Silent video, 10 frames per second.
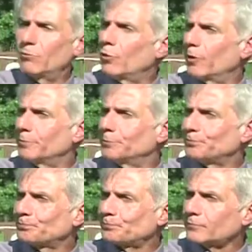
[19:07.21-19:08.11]
same time,
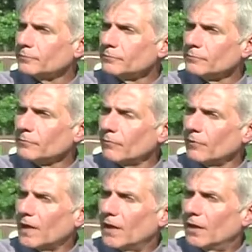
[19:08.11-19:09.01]
then they knew
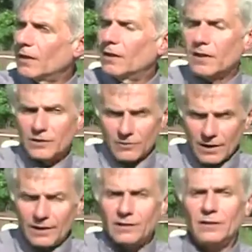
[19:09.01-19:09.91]
you were safe as well. That's
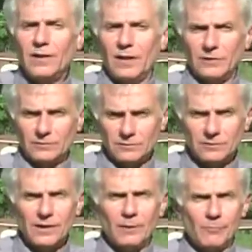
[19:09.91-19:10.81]
right. Now,
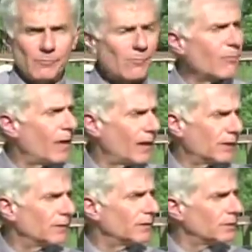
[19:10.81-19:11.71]
what did they do